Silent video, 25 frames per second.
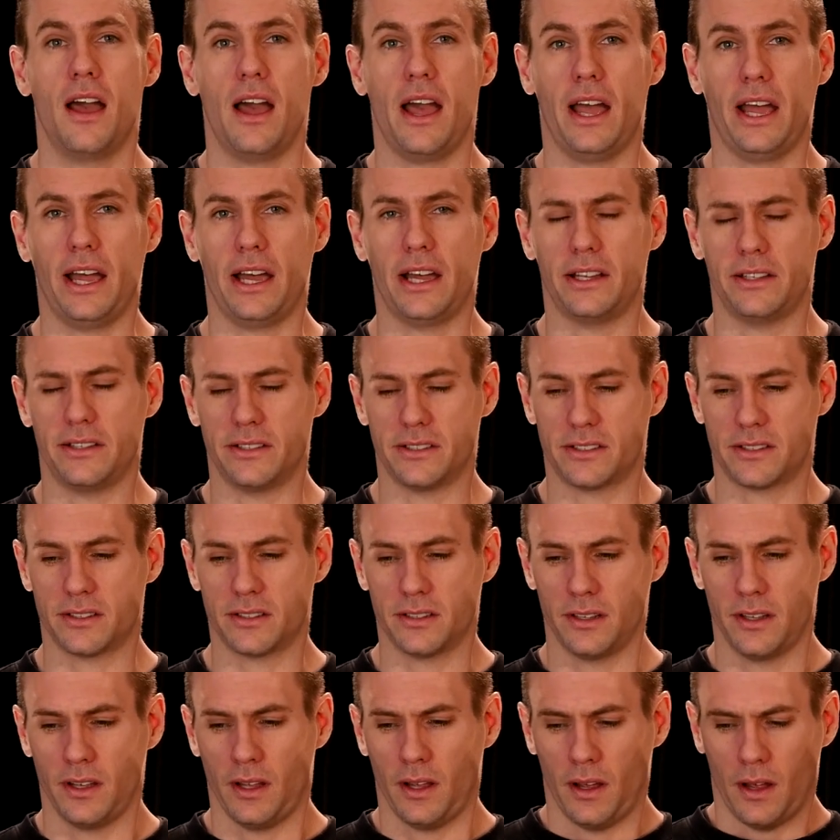And
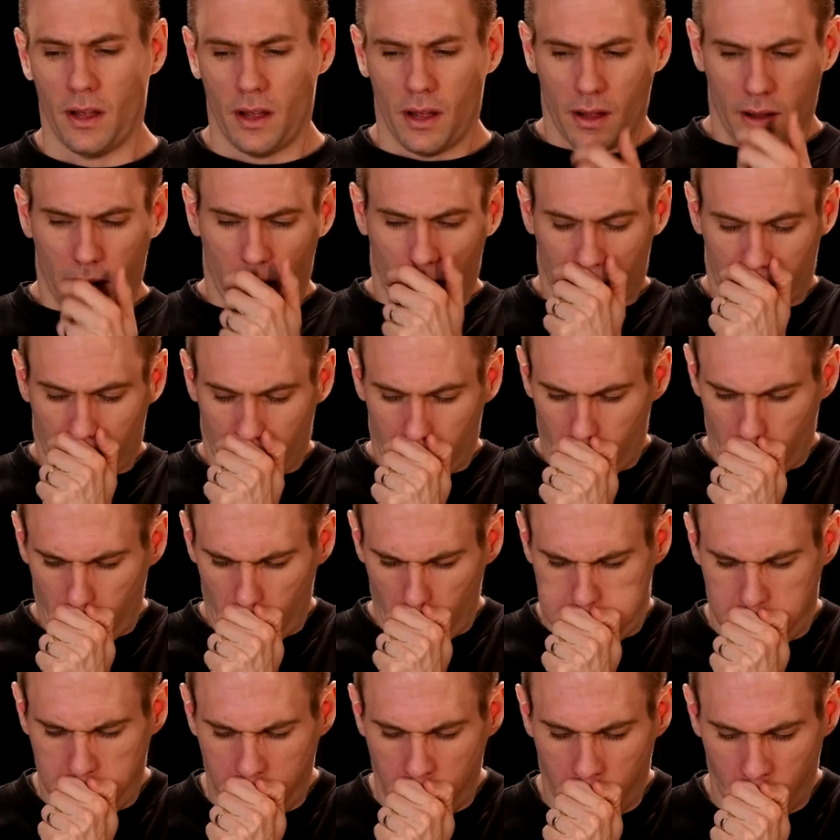
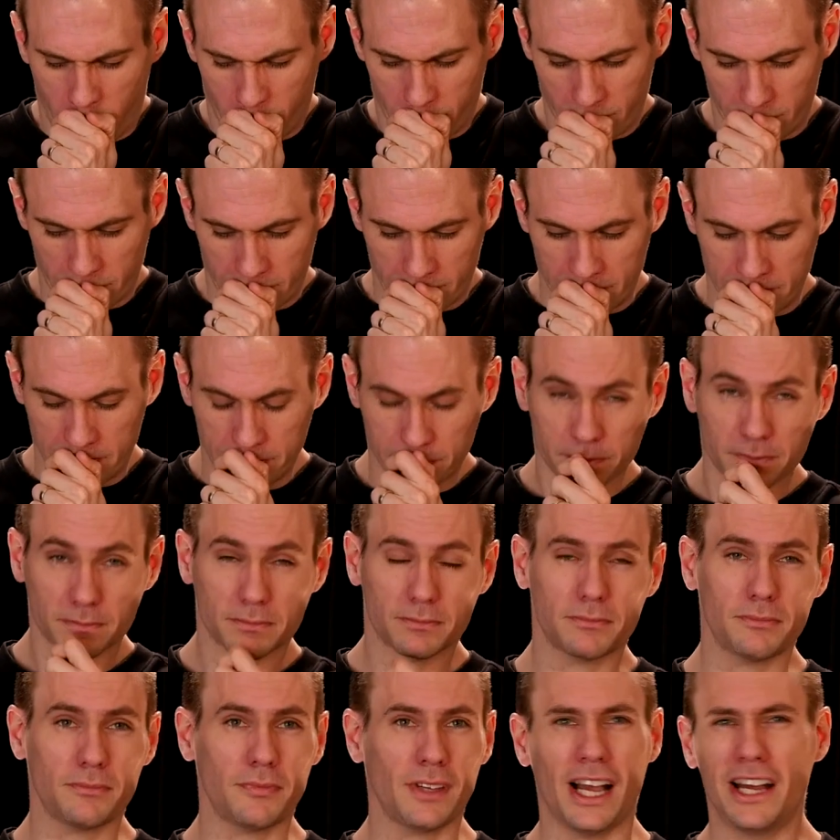
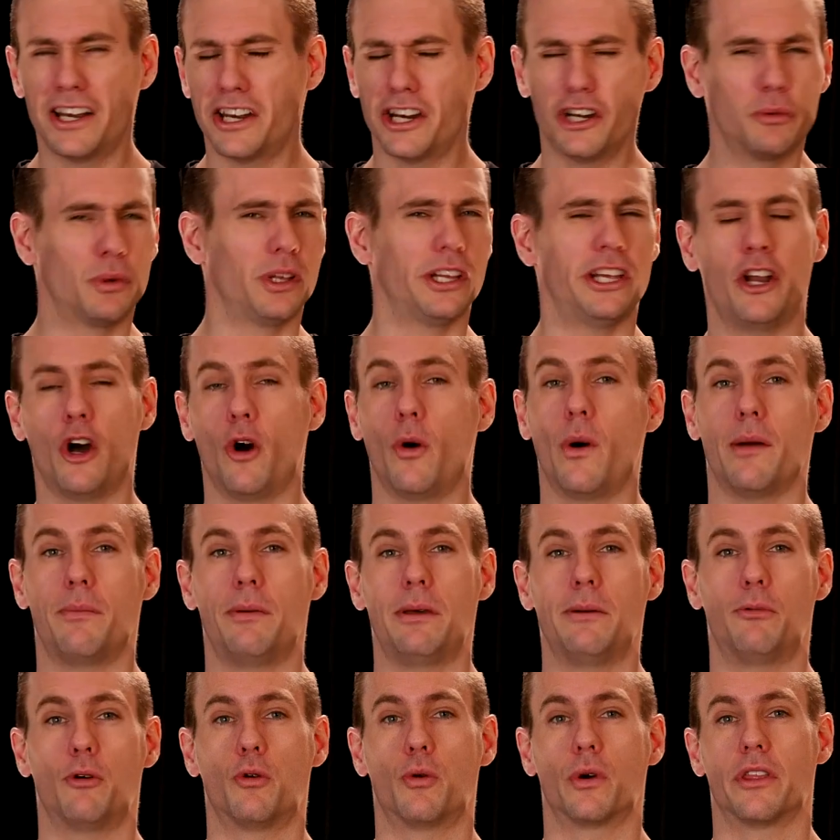I didn't really know why
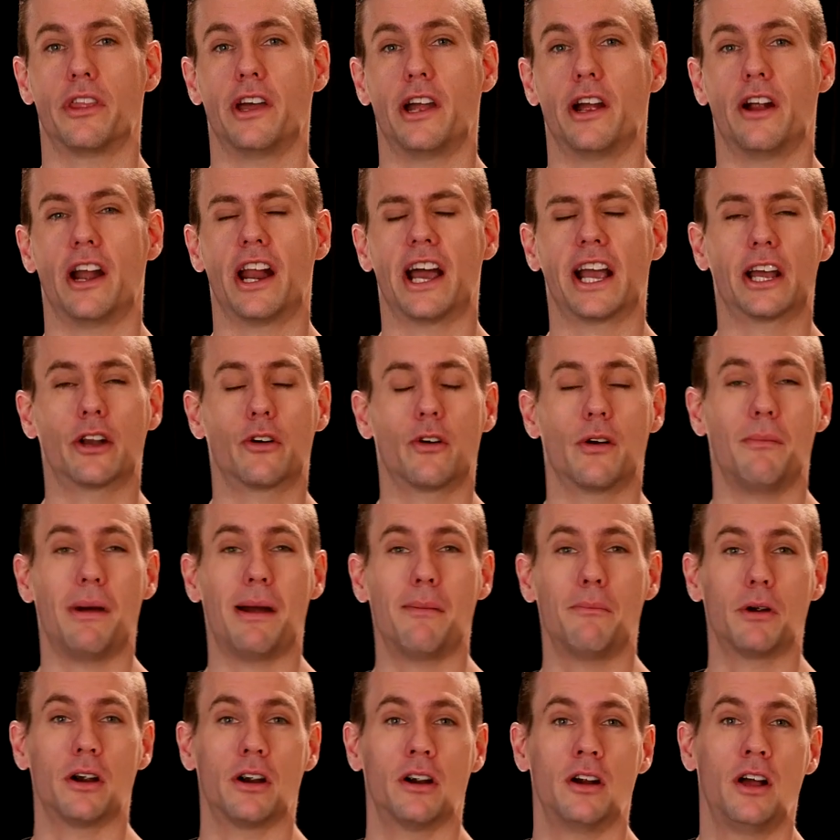people were there. And I can
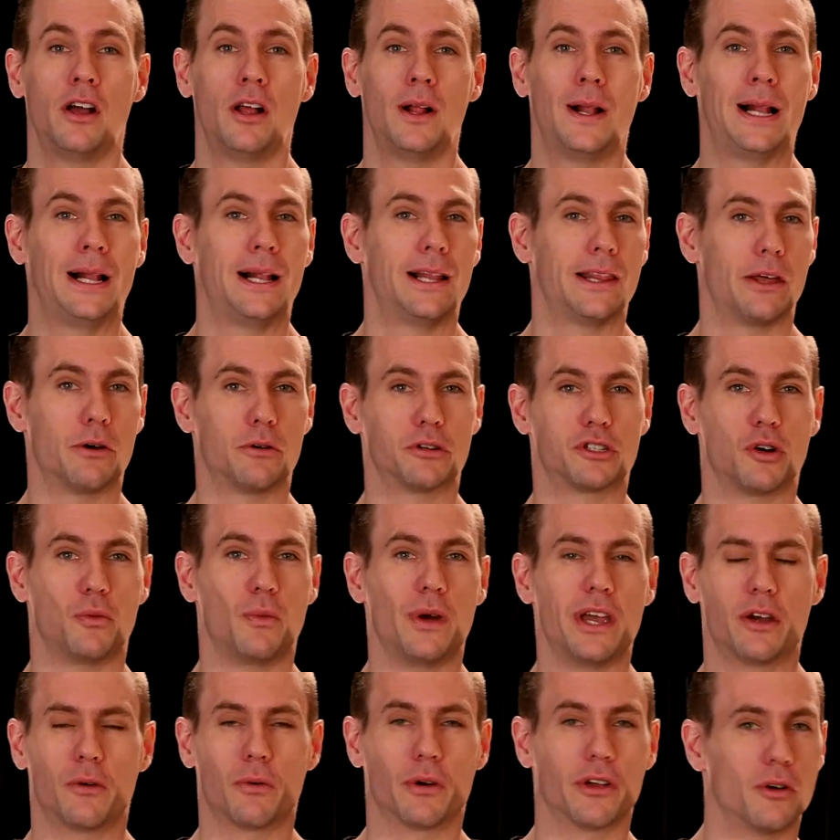remember there was a
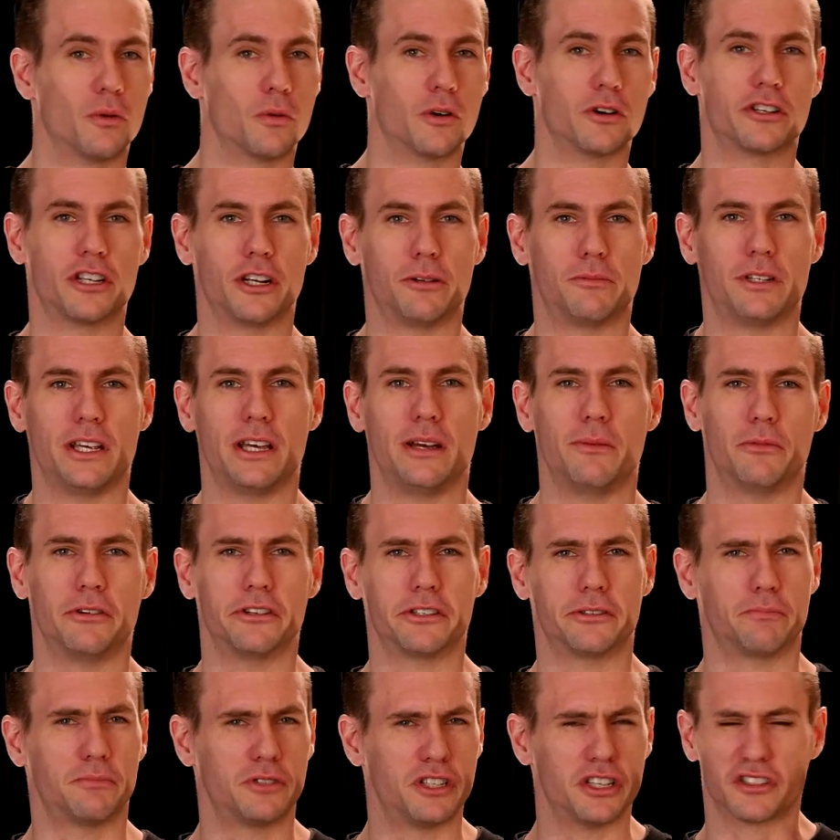week where the worship team
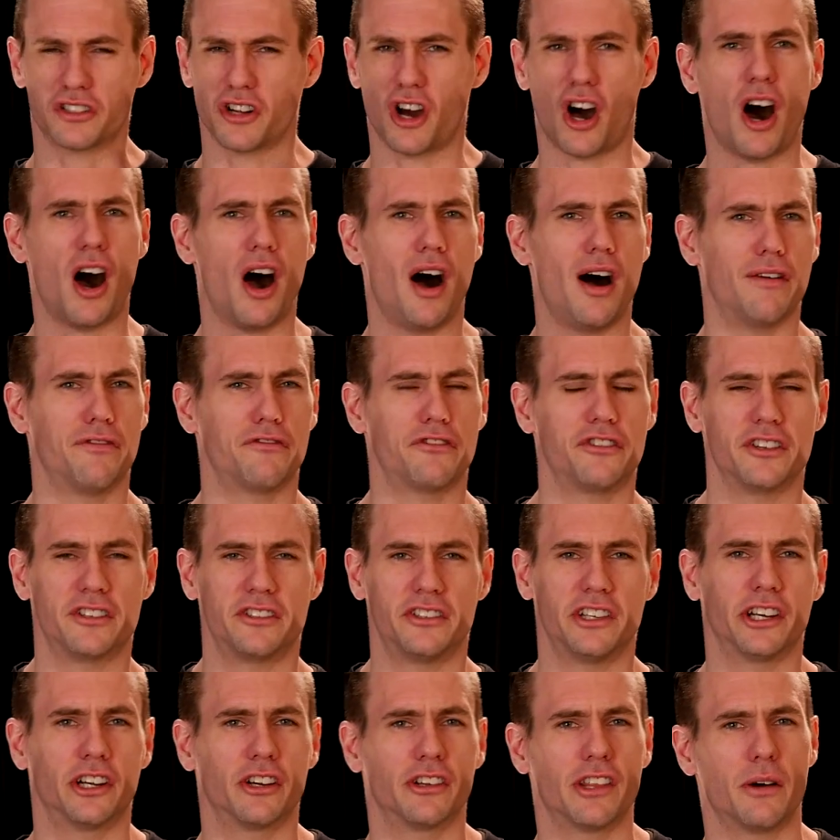was just off. The
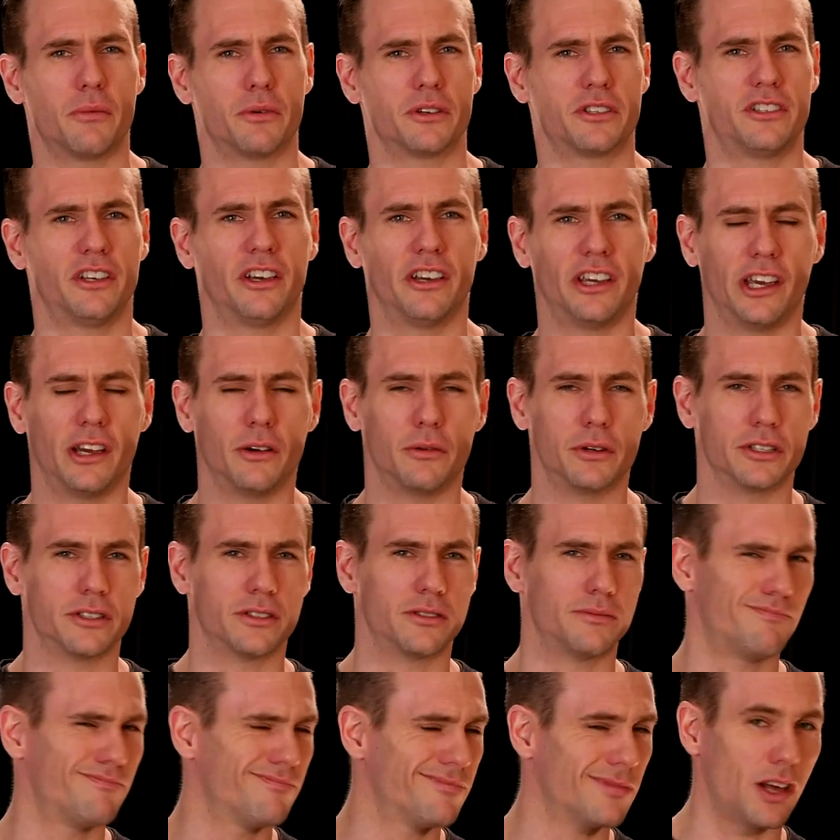singer that was singing
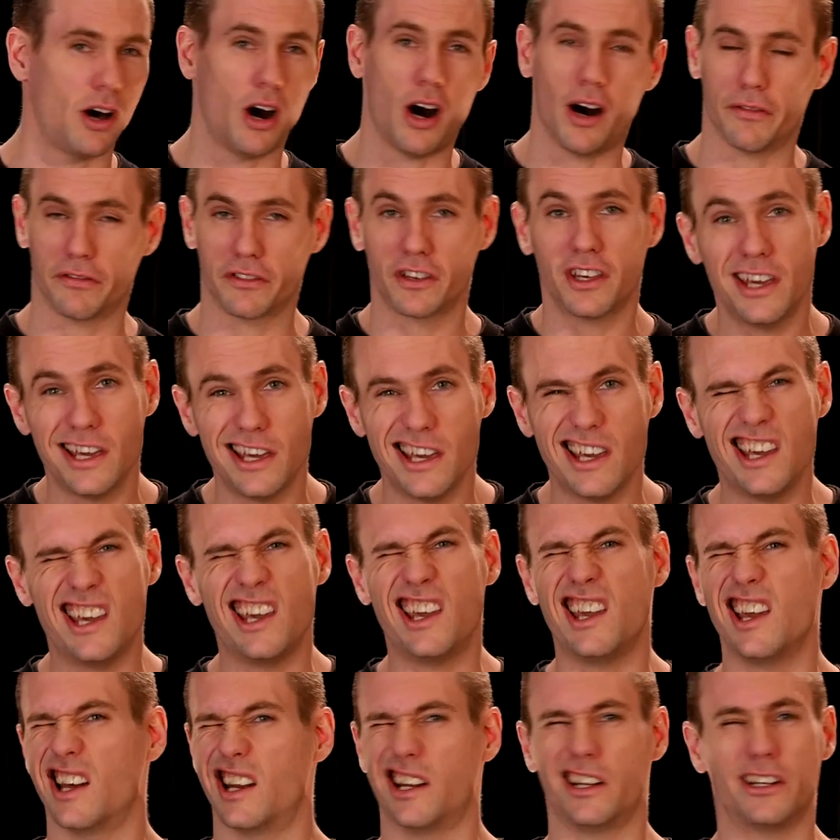was off
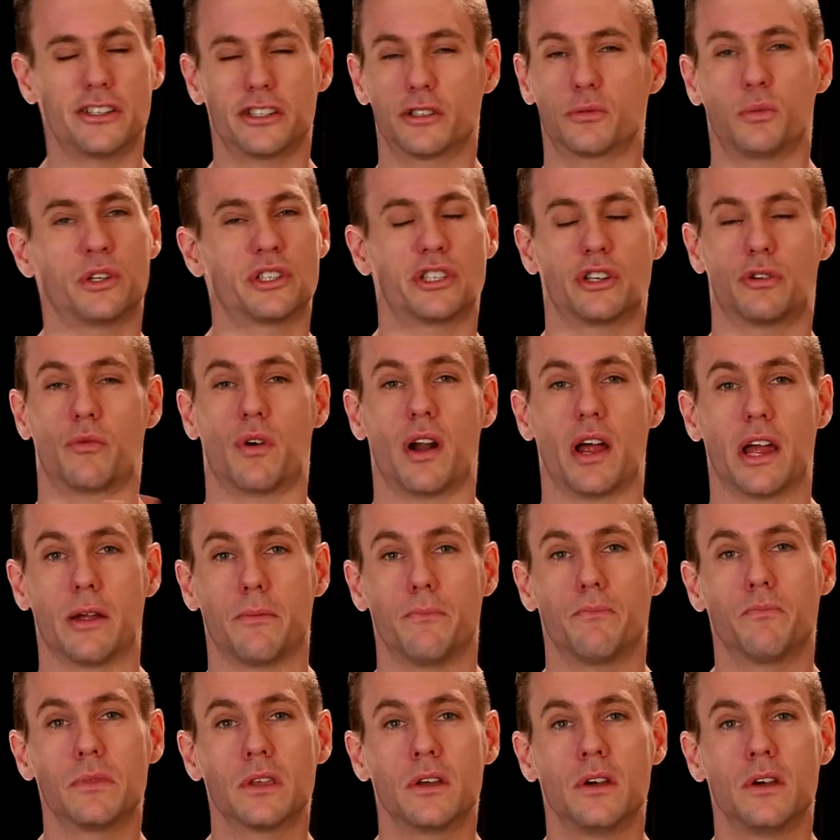key, and it just wasn't right.